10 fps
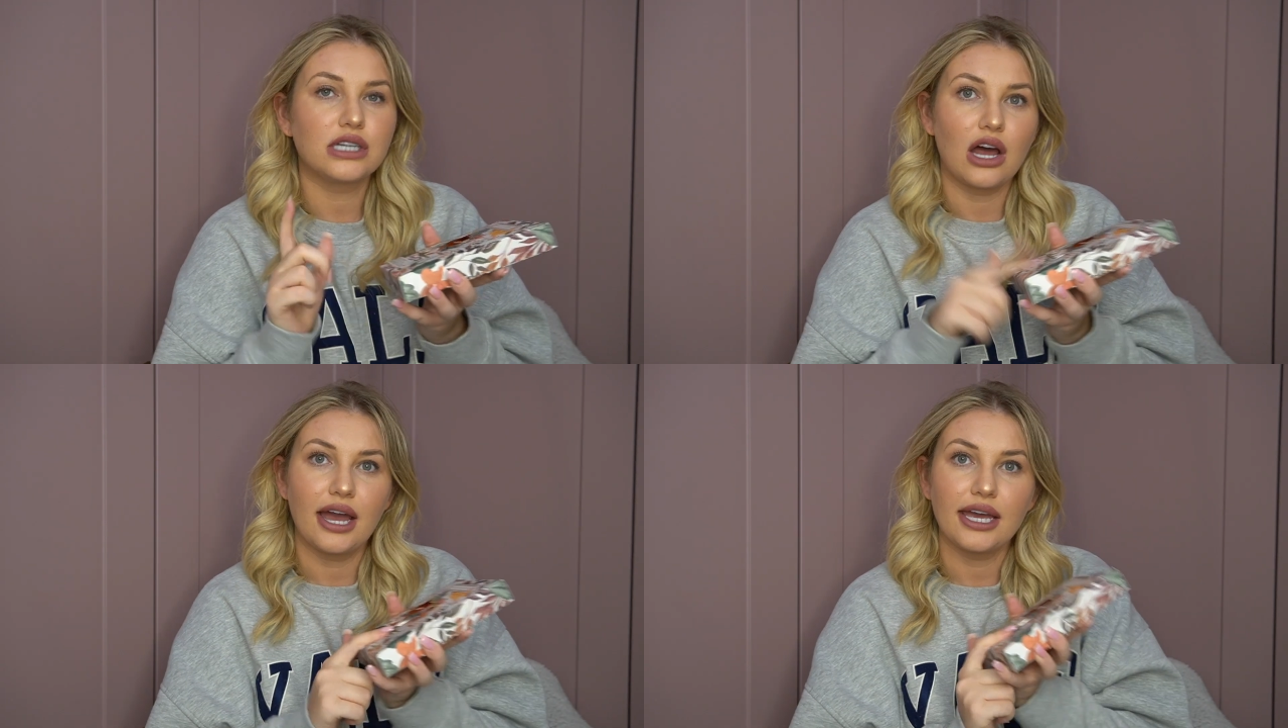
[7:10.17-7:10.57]

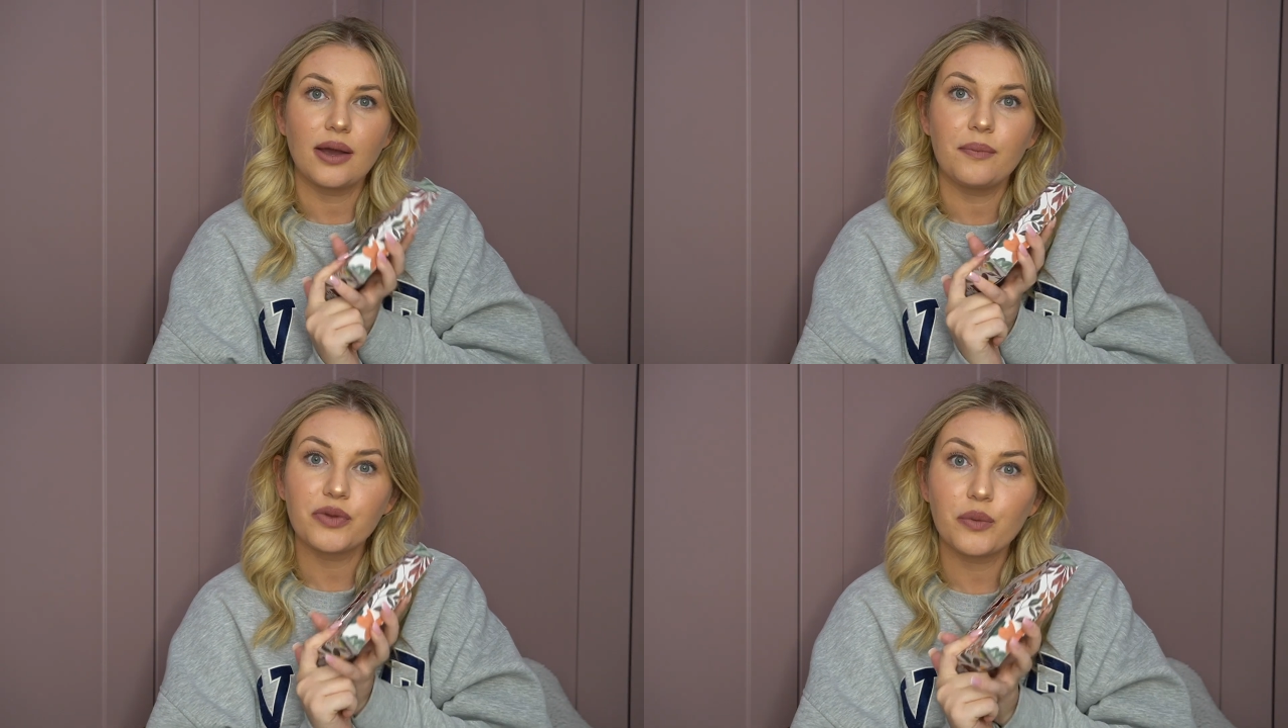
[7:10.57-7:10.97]
like
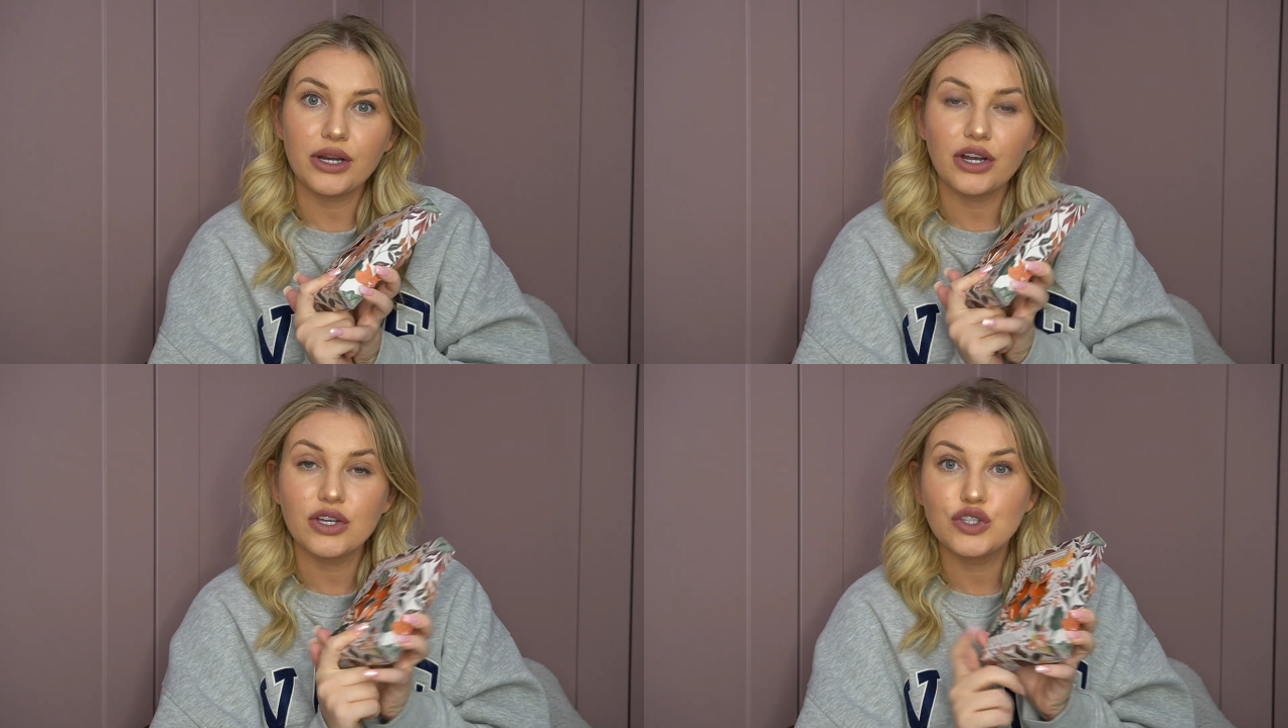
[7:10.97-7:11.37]

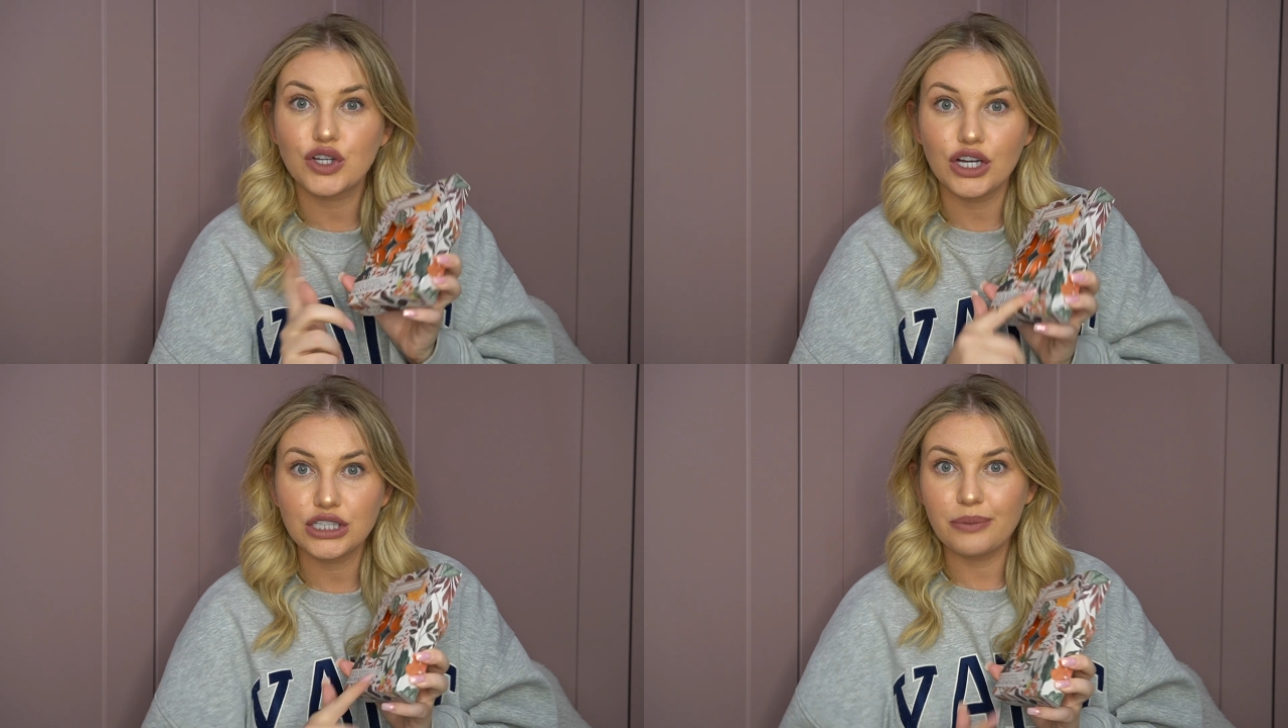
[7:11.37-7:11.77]
when I used to
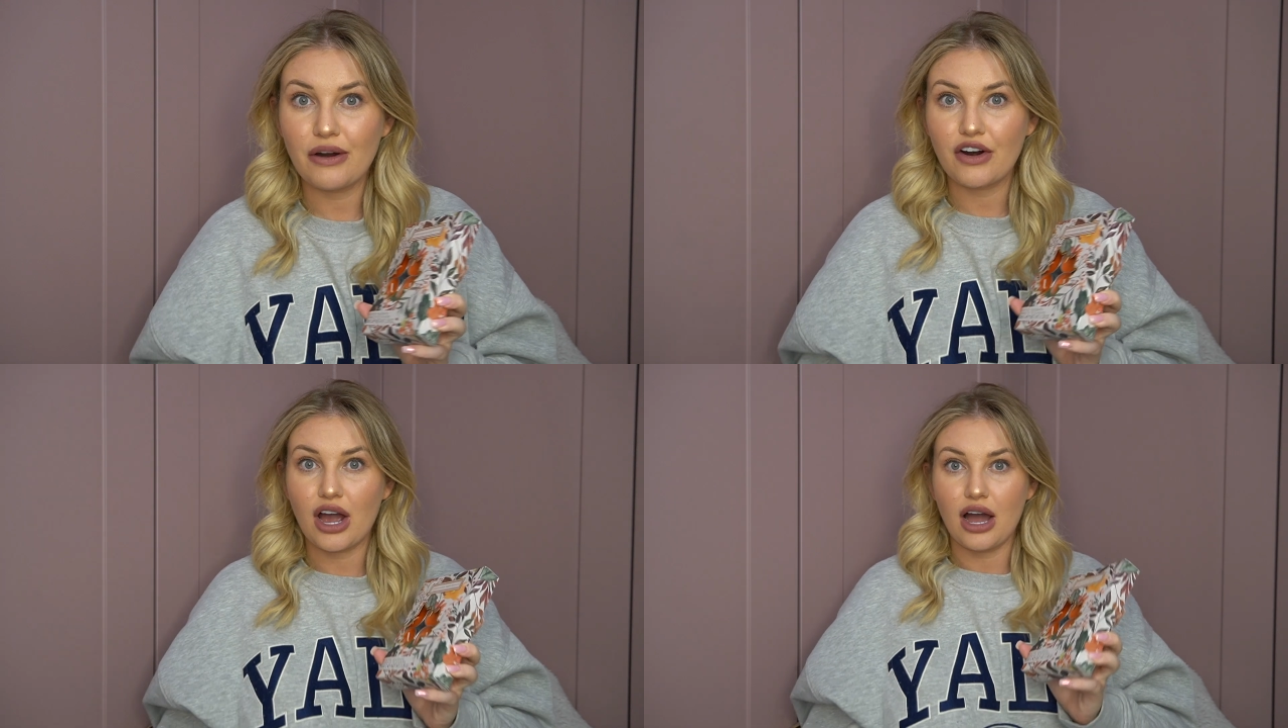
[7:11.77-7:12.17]
go to
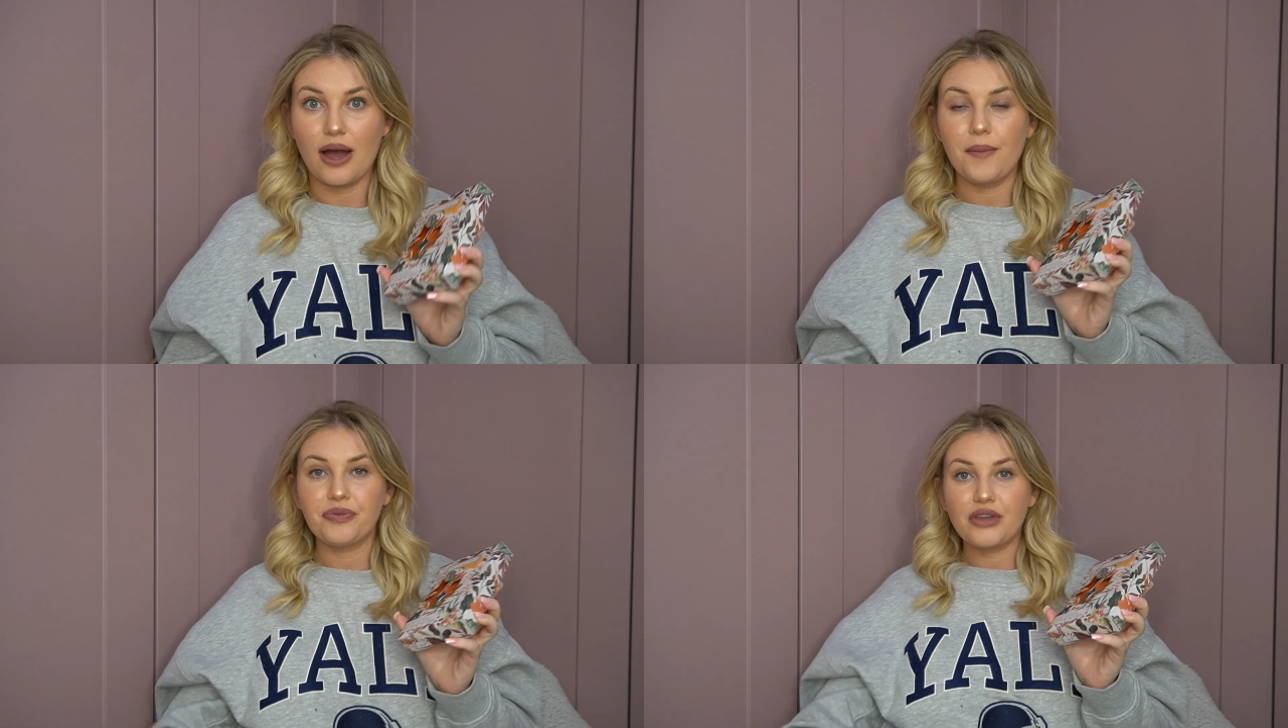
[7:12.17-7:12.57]
America,